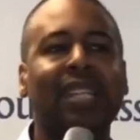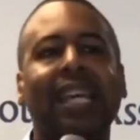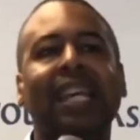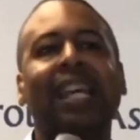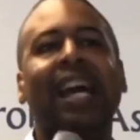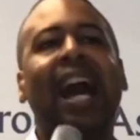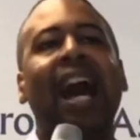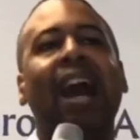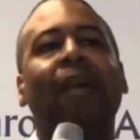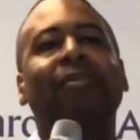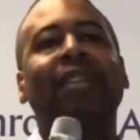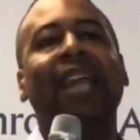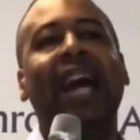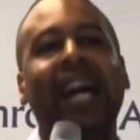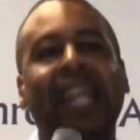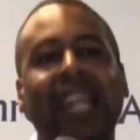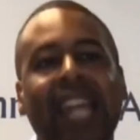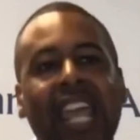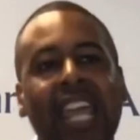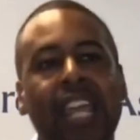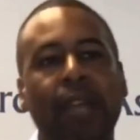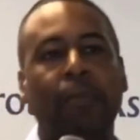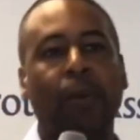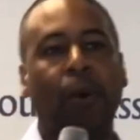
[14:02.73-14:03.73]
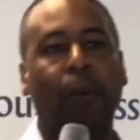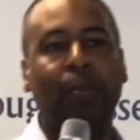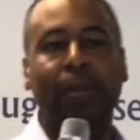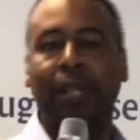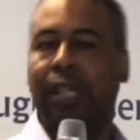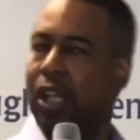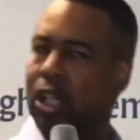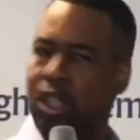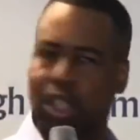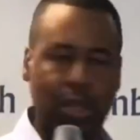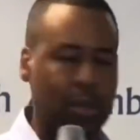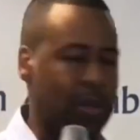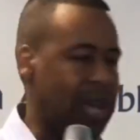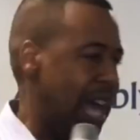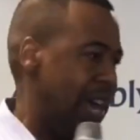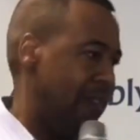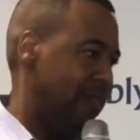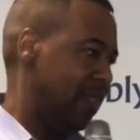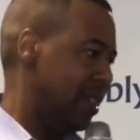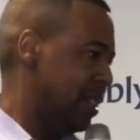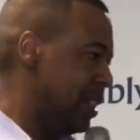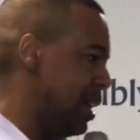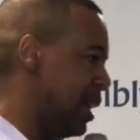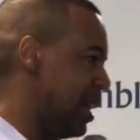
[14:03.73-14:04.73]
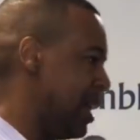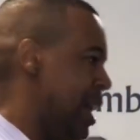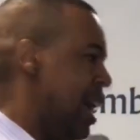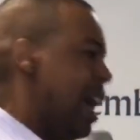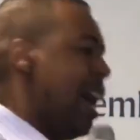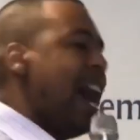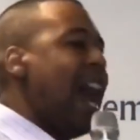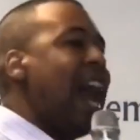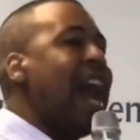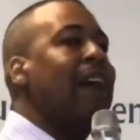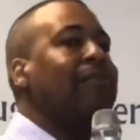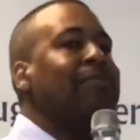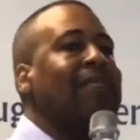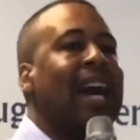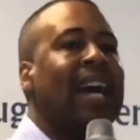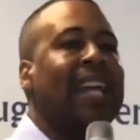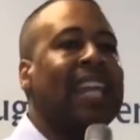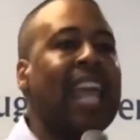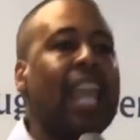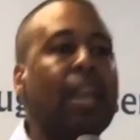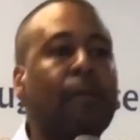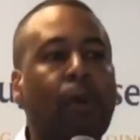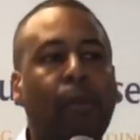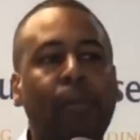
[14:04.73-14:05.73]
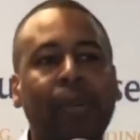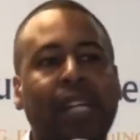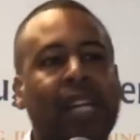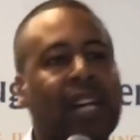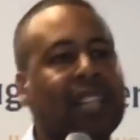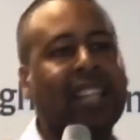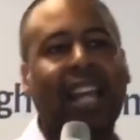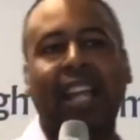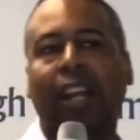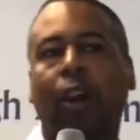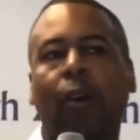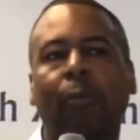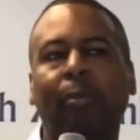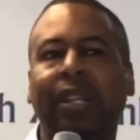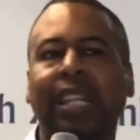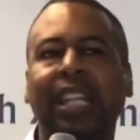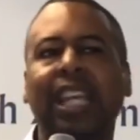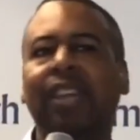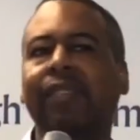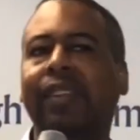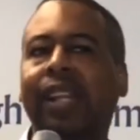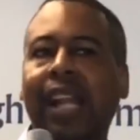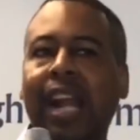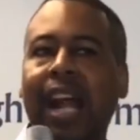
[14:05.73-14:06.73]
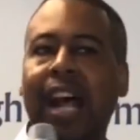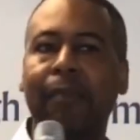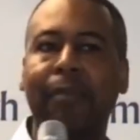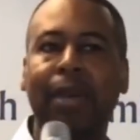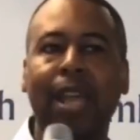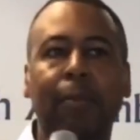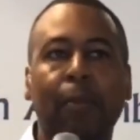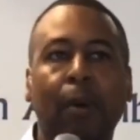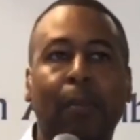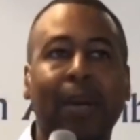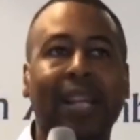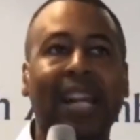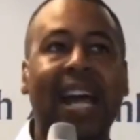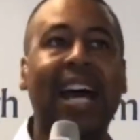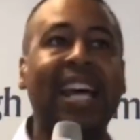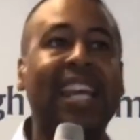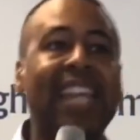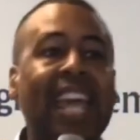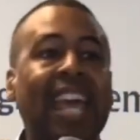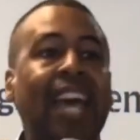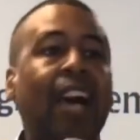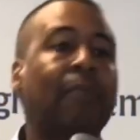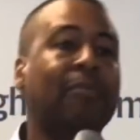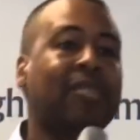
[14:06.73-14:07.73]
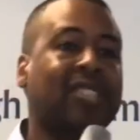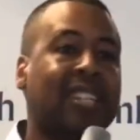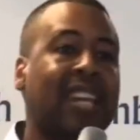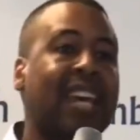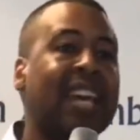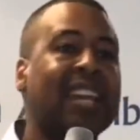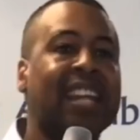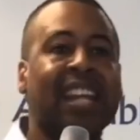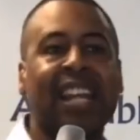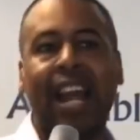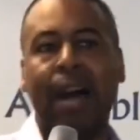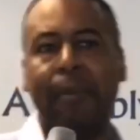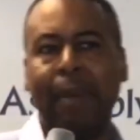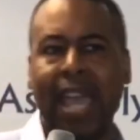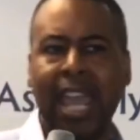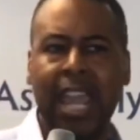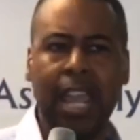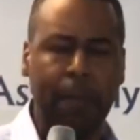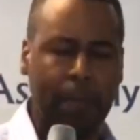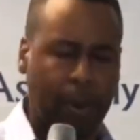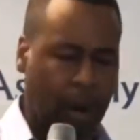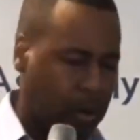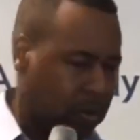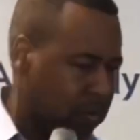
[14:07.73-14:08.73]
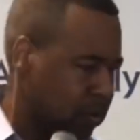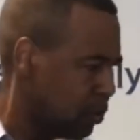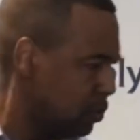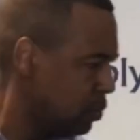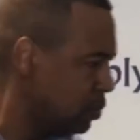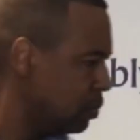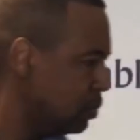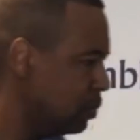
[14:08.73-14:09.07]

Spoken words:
to say, I'm not able because you haven't done it? I'm not able because I don't believe that I'm able, but I am said that I'm able.